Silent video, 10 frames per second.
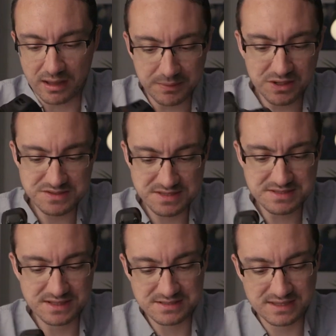because of the
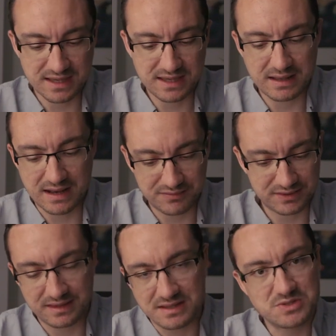6K and
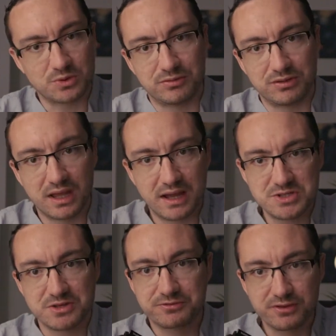having that sort of
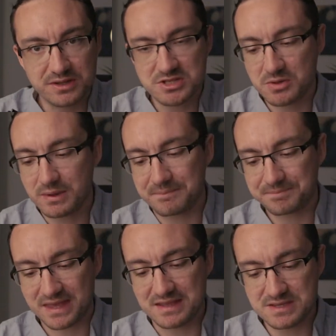larger front to
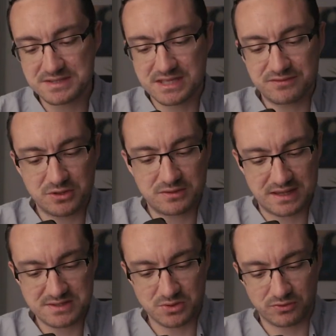it, it does give you
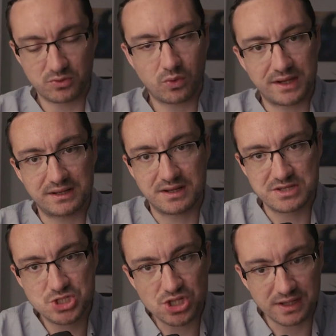that sort of quite
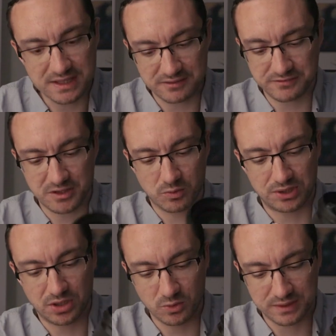nice chunky feel
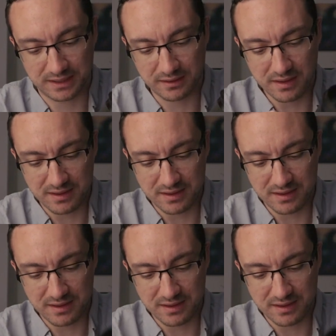when holding.